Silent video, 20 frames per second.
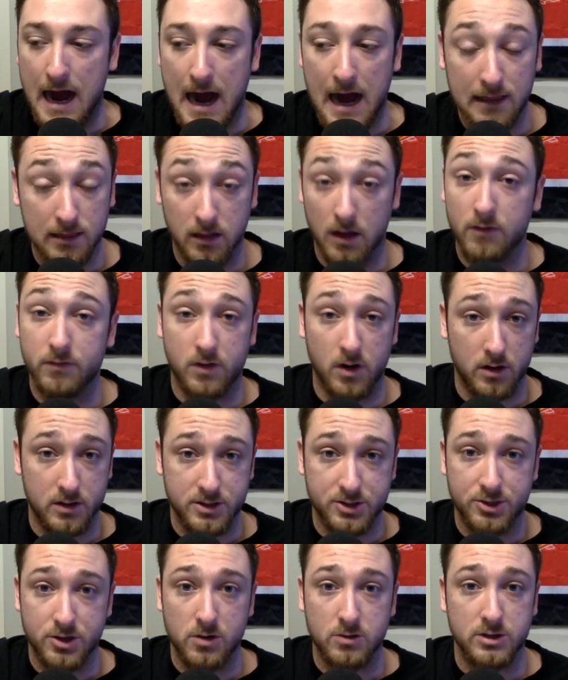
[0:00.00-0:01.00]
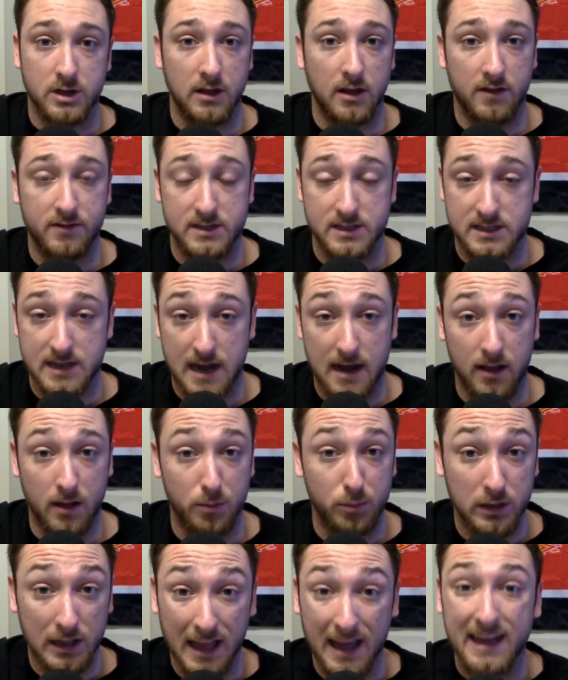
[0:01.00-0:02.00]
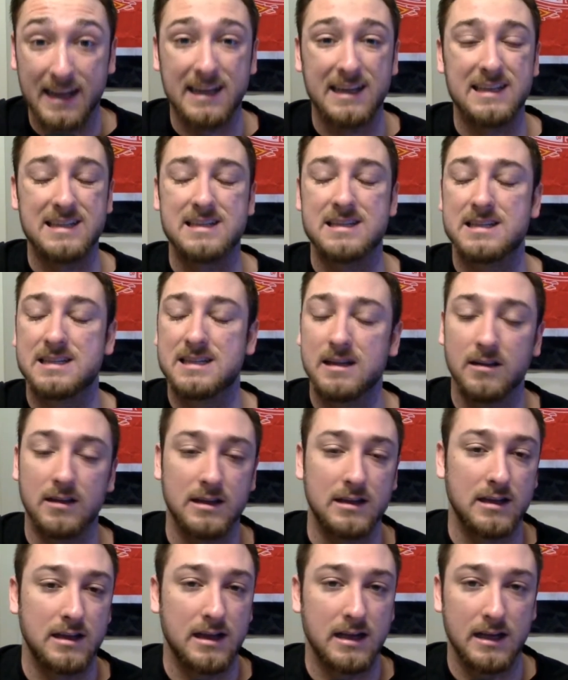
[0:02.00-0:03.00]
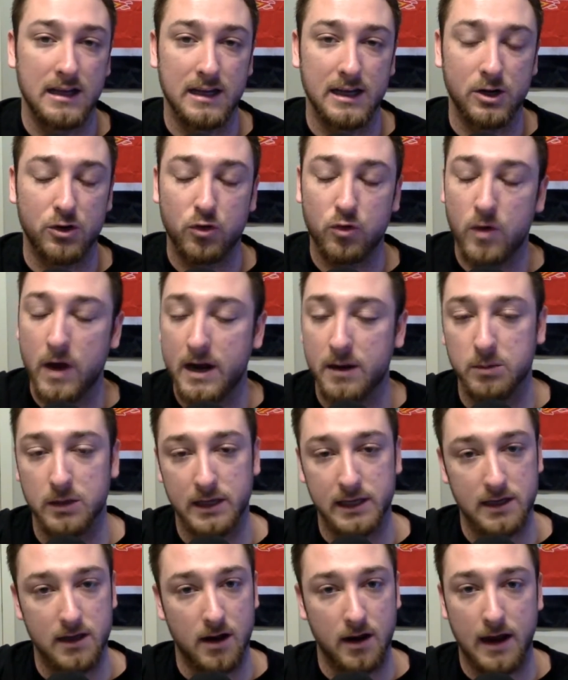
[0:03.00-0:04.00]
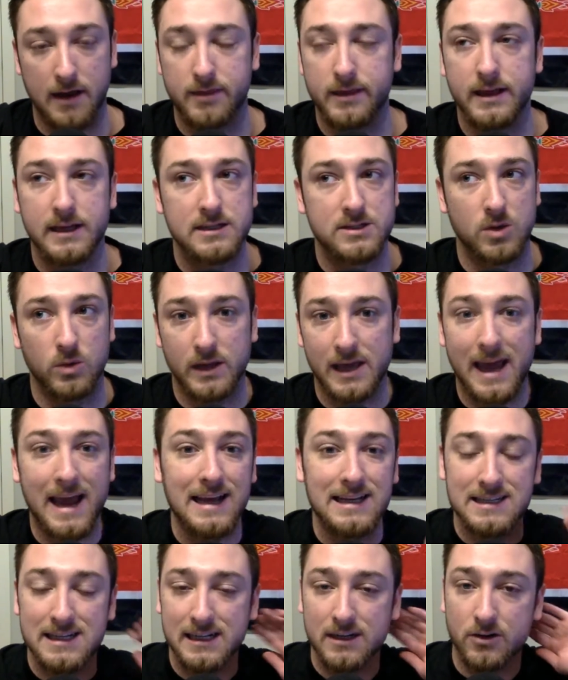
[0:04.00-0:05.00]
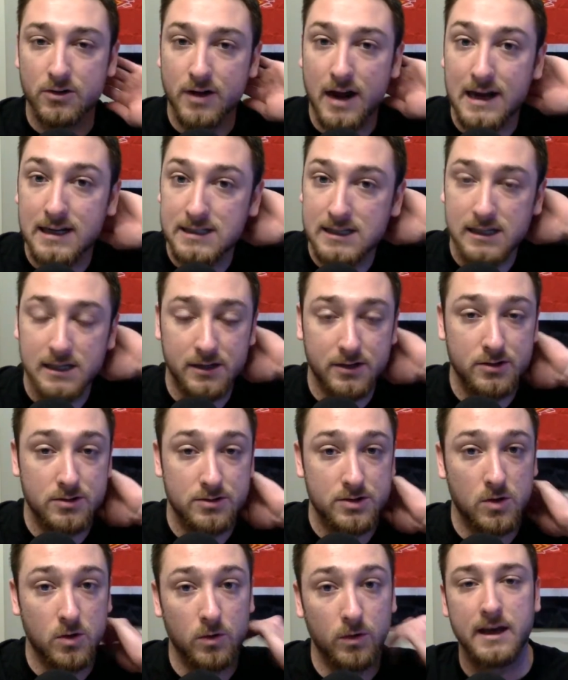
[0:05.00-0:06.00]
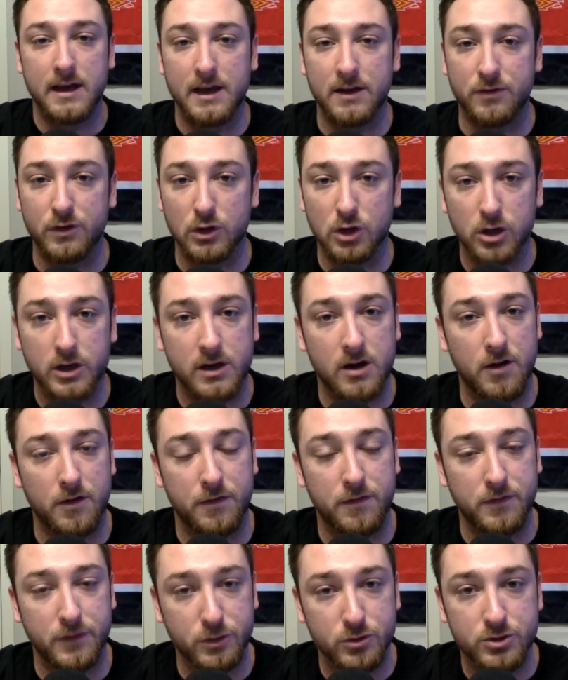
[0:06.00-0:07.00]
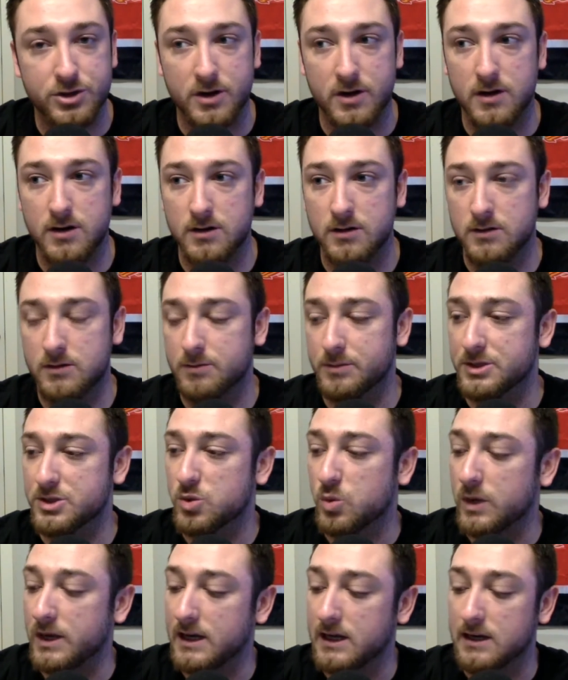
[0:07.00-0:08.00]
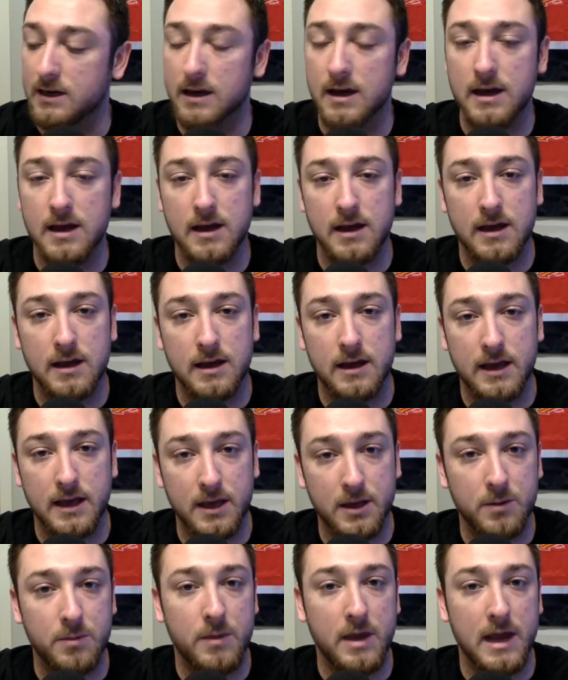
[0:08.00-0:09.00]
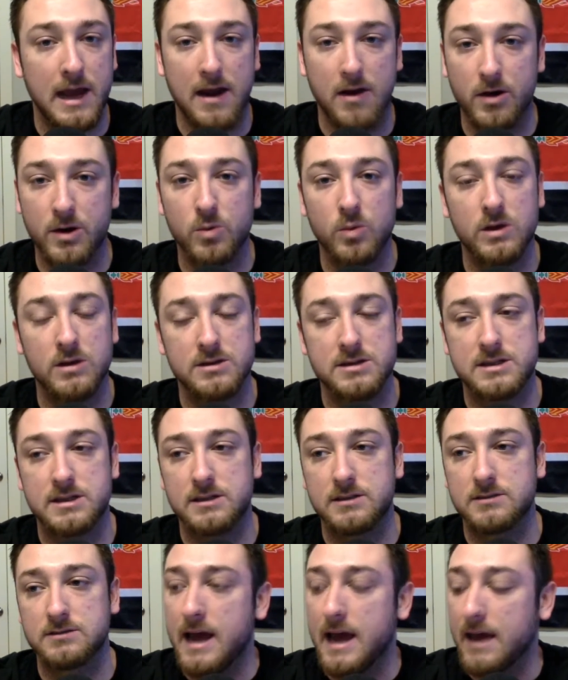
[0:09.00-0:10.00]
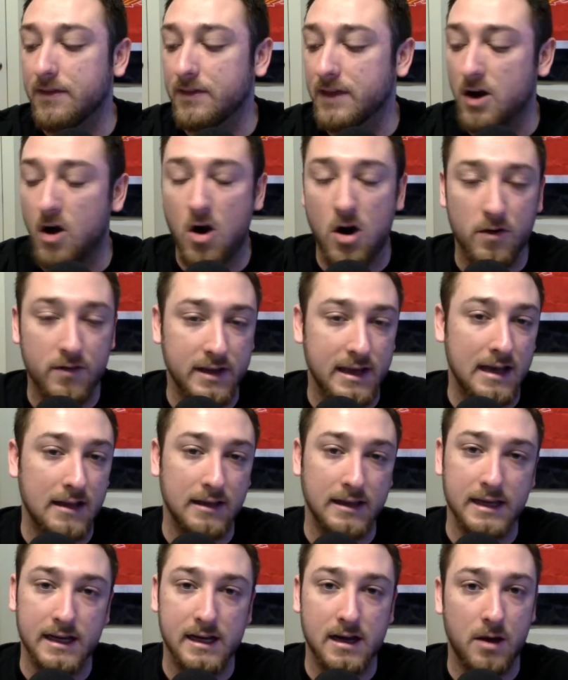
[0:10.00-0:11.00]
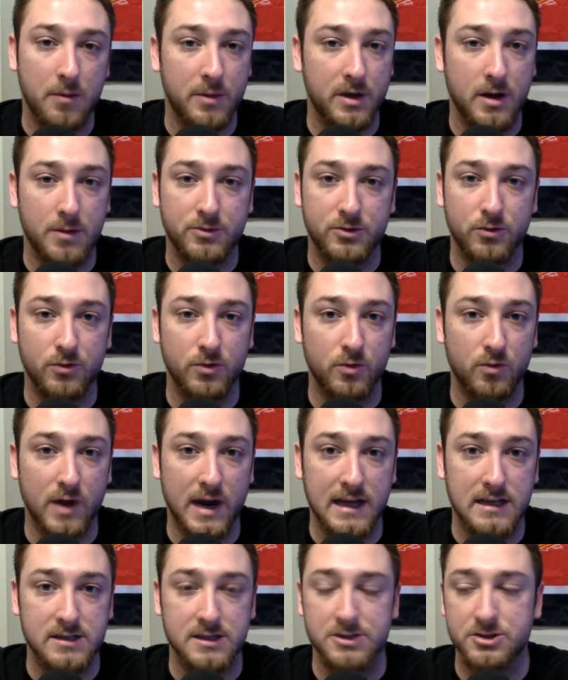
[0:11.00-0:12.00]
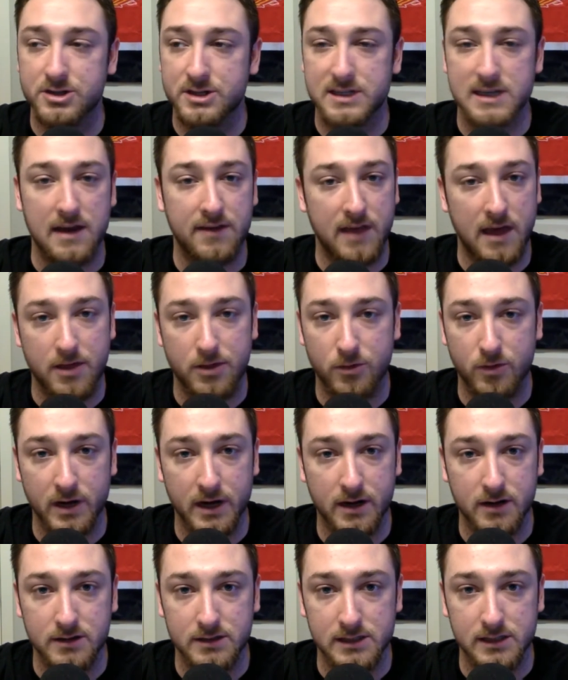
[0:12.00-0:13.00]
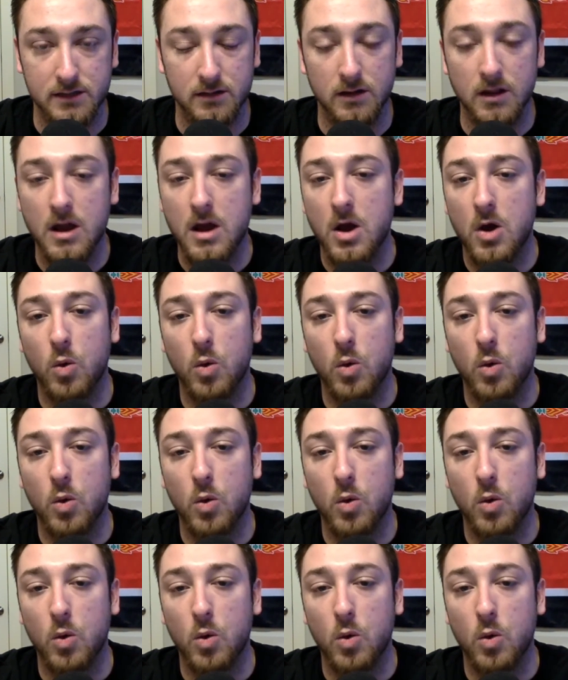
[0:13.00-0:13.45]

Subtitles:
I love Curtis Jones. I love his style of play. He's still incredibly young. I think he's only 18 or 19 years old. If you look at our future between him, Harry Wilson, and then Harvey Elliott coming up through the ranks. He just signed that 3-year deal.